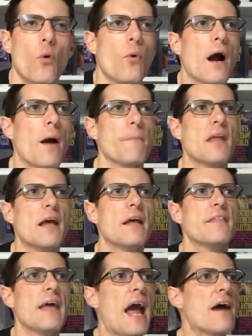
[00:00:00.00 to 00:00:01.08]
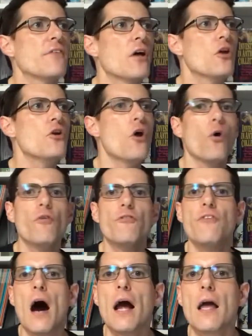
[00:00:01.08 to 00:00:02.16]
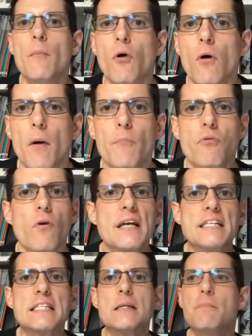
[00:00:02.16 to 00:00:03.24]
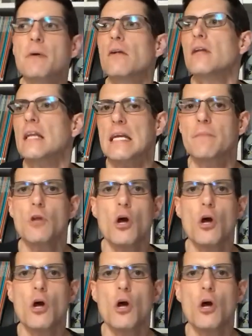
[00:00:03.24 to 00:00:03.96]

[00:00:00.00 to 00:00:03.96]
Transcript: where they have no viable price stability,